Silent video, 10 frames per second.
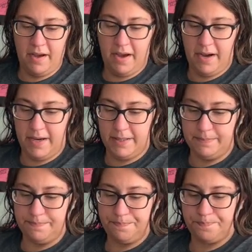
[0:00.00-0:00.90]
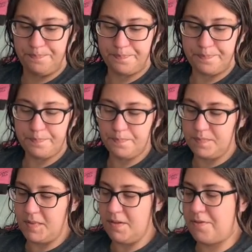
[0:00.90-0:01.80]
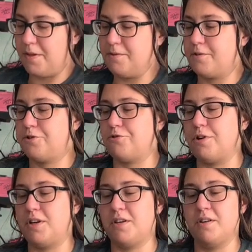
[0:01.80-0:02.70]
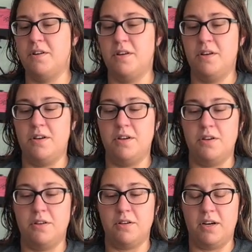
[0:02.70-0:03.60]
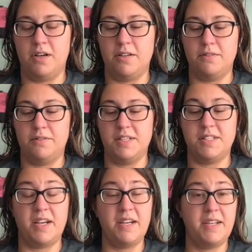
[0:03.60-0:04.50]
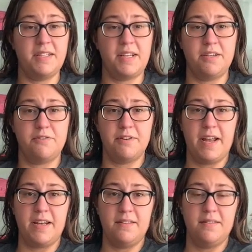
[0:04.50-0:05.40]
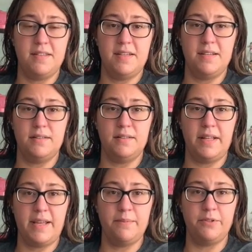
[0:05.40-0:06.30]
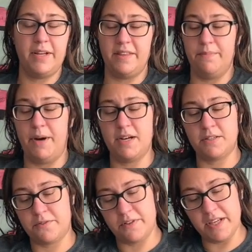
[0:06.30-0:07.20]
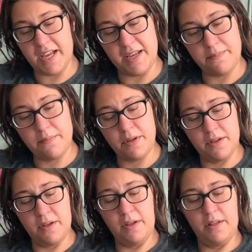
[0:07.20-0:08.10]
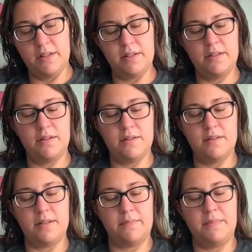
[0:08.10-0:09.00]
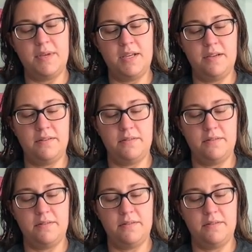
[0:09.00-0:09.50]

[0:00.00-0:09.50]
ThunderStruck designed and created the label and the box for the game. Let me